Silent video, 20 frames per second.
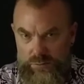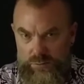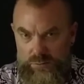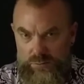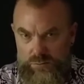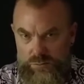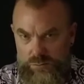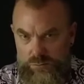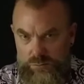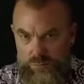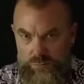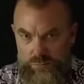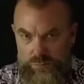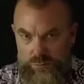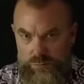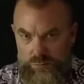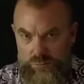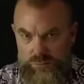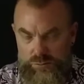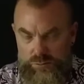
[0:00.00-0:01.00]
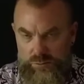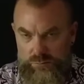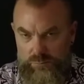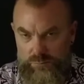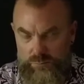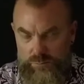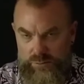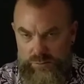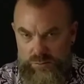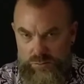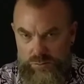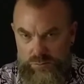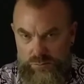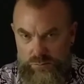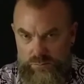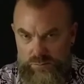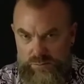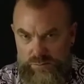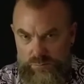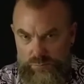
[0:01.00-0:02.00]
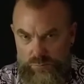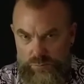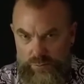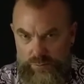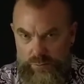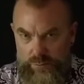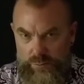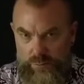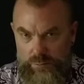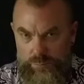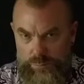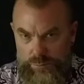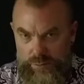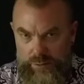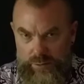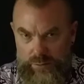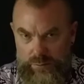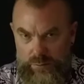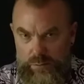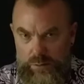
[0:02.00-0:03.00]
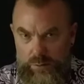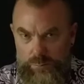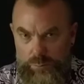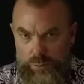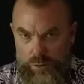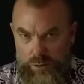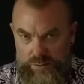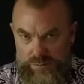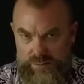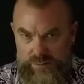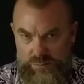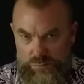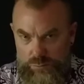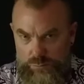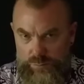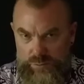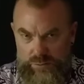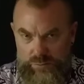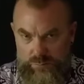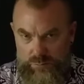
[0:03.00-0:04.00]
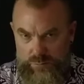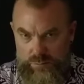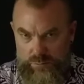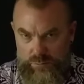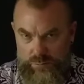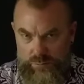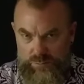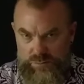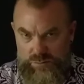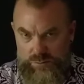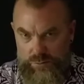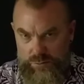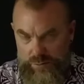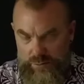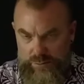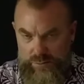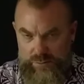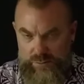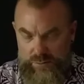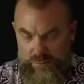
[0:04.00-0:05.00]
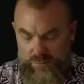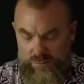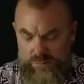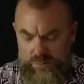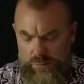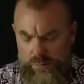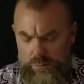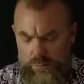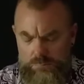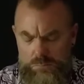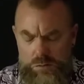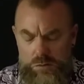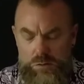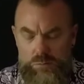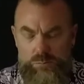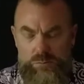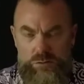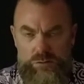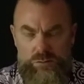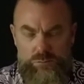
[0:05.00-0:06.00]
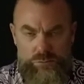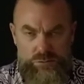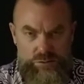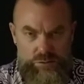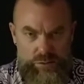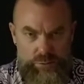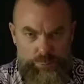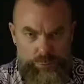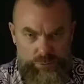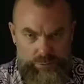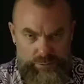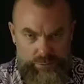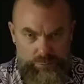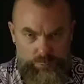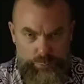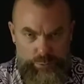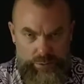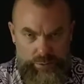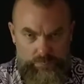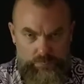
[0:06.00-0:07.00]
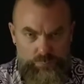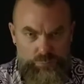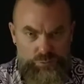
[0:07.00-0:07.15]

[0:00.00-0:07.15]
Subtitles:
So usually when we tune someone, an opening process would be doing the Earth star and the sun star. I'm going to switch it up a little bit.